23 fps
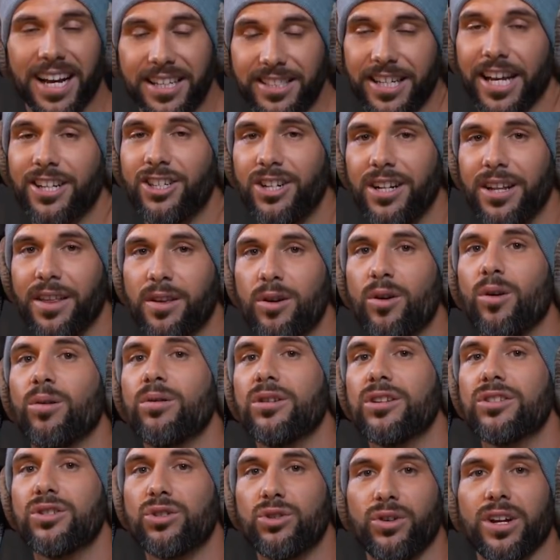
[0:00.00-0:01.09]
It's actually the
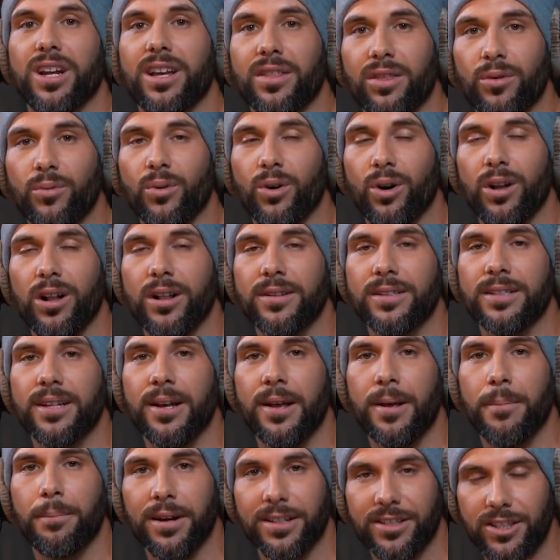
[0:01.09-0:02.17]
oldest trick in the world,
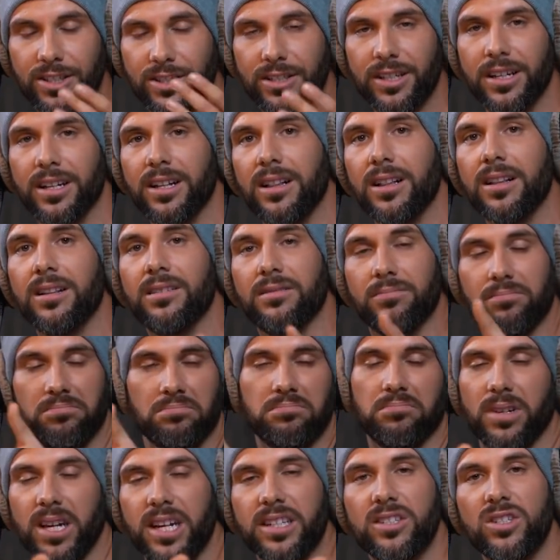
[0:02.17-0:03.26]
but still
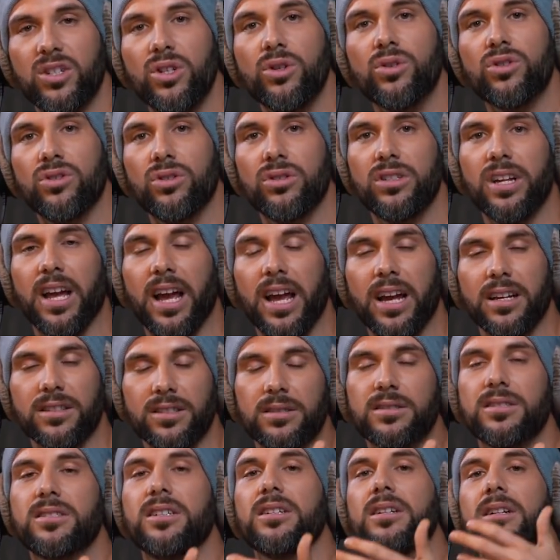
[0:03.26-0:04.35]
it's used today and
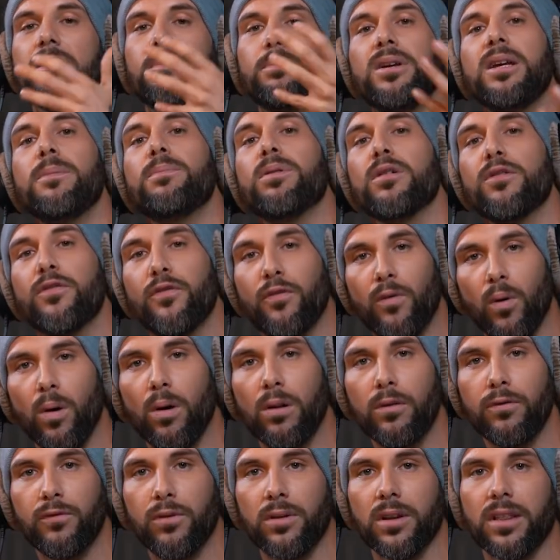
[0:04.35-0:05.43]
still people
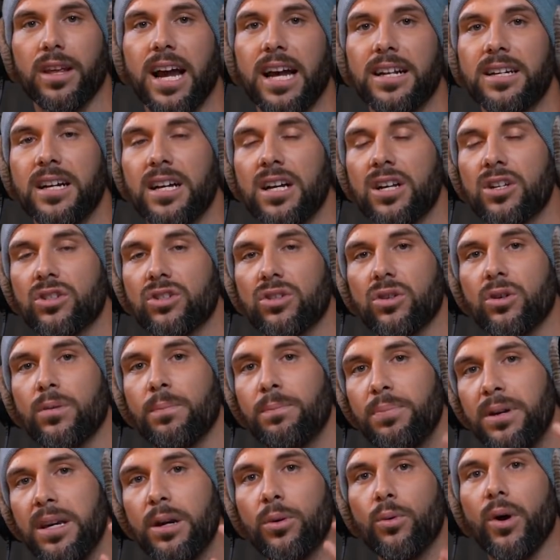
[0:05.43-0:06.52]
fall for that. So
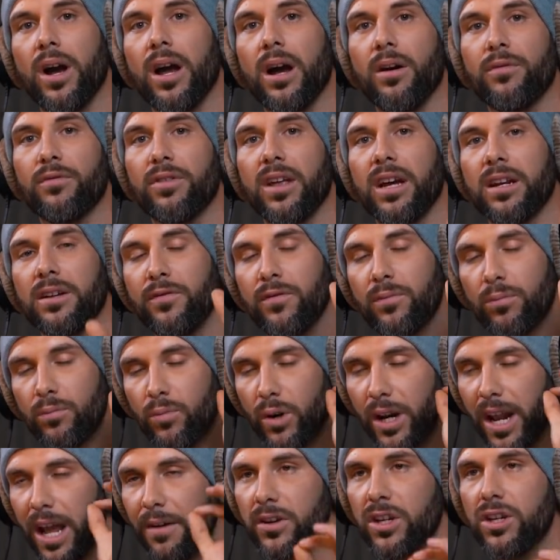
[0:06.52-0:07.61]
be aware of that.
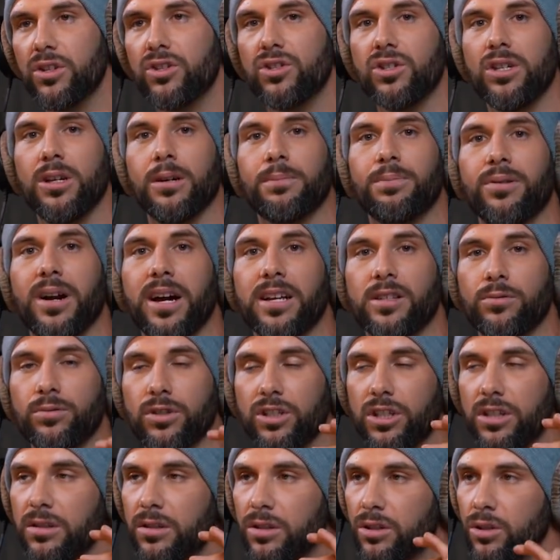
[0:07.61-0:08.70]
Whenever you see a price
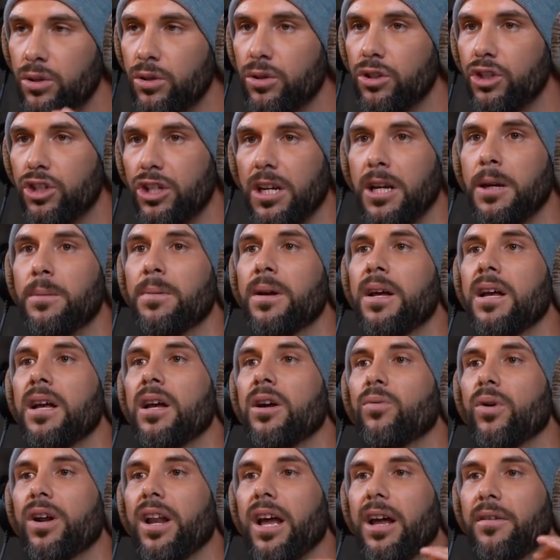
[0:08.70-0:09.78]
which is too cheap,
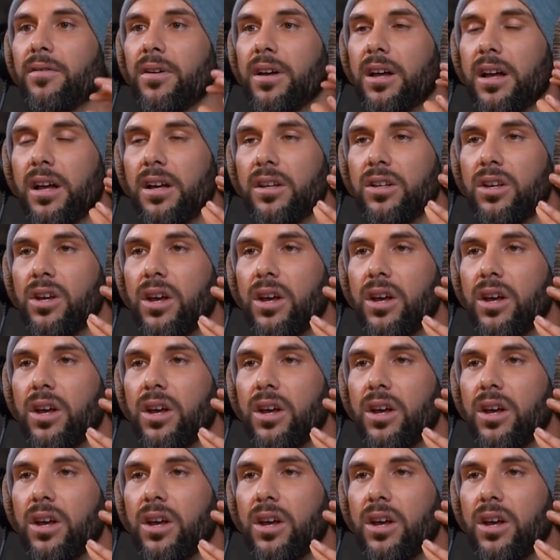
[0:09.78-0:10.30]
whenever